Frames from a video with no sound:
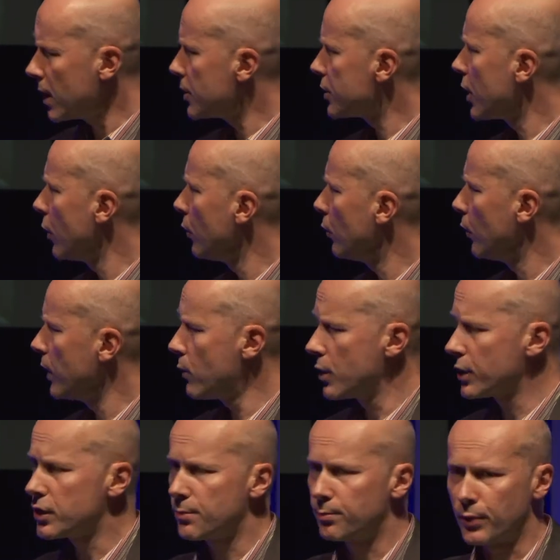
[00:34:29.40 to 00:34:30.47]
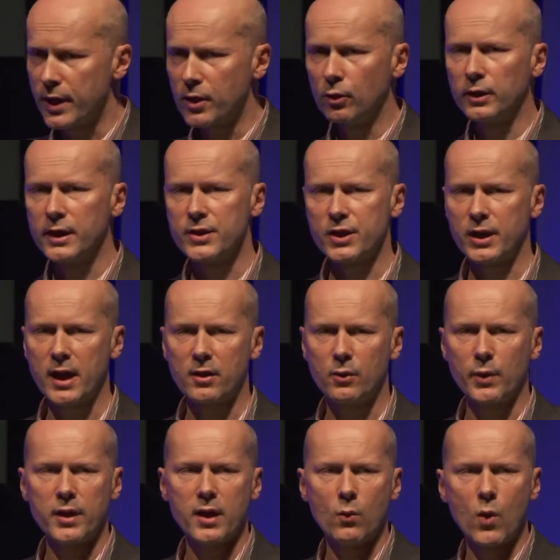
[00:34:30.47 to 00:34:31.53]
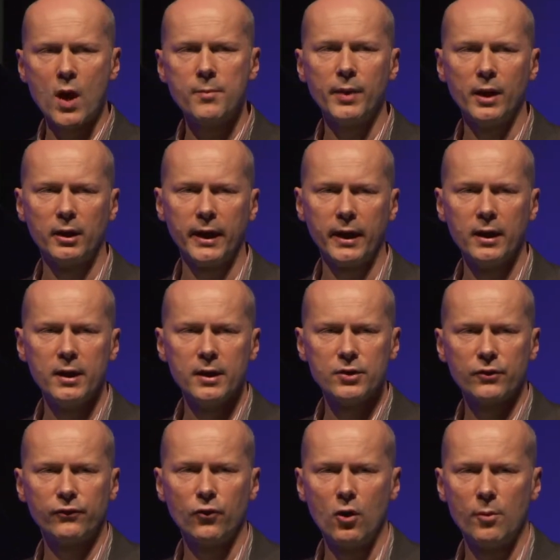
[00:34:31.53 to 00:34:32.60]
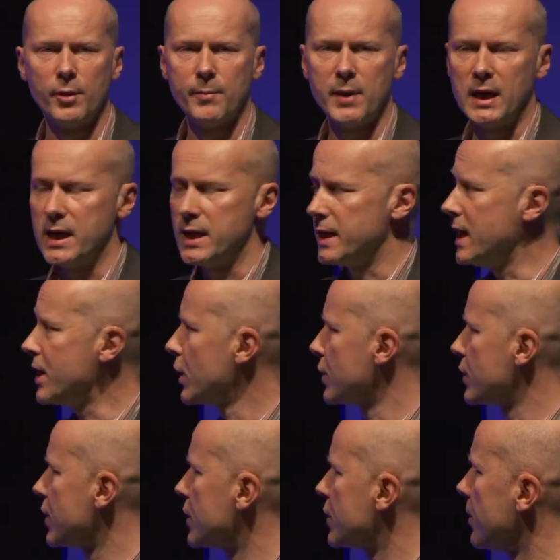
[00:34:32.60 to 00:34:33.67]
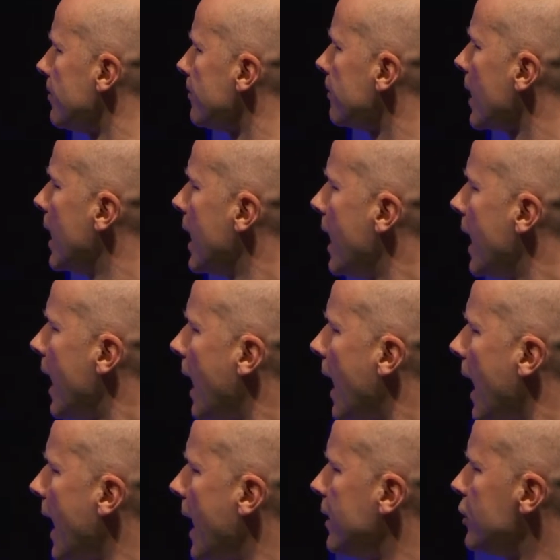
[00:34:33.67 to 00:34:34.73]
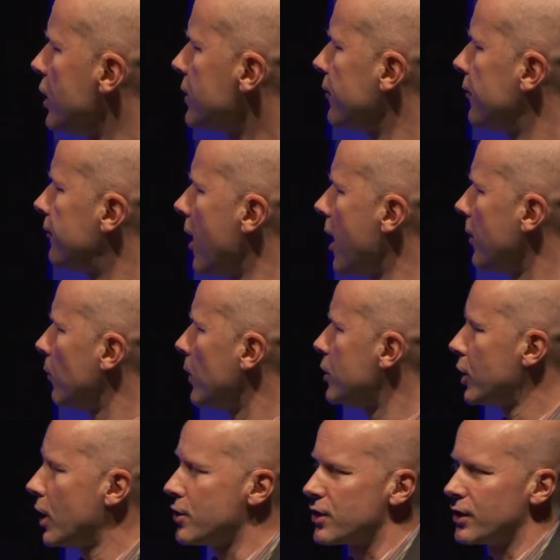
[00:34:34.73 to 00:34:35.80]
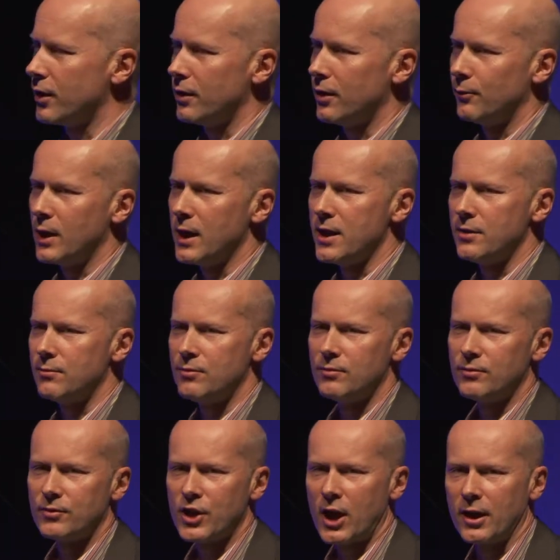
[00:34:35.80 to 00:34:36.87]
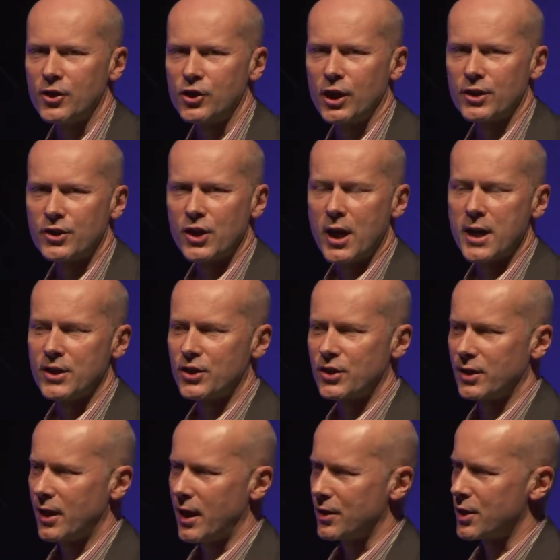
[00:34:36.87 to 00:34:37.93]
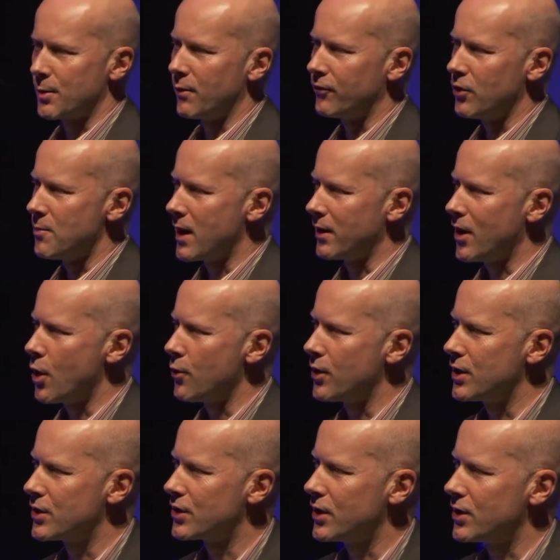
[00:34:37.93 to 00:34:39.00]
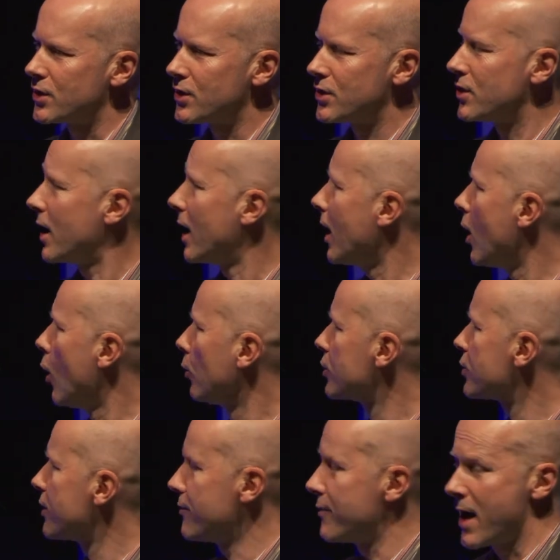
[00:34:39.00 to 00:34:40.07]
So we wanted to bring all these together within one building to form a mini ecosystem. And just for fun, we chose a, a really challenging site. Uh, some of you may know this. It's uh, Old Street